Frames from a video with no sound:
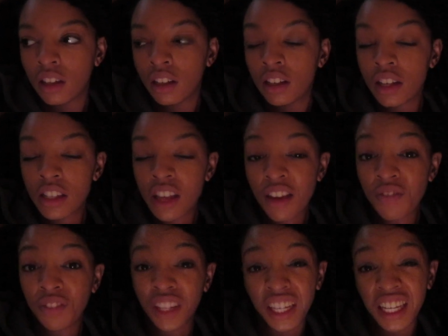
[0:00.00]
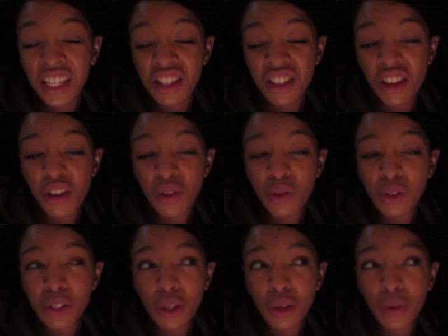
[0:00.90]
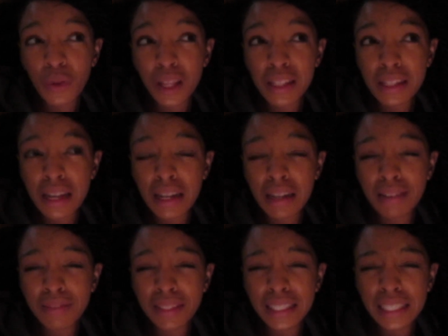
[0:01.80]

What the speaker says: He does have fleas though, so that's kind of